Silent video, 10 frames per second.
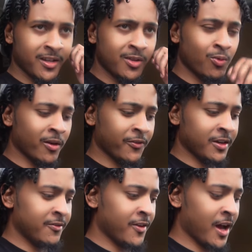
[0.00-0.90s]

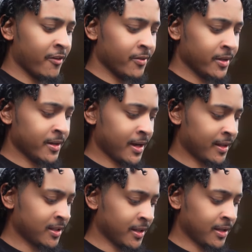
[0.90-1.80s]
155, and then I
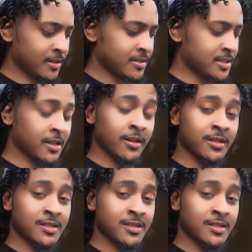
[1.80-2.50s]
think cylinder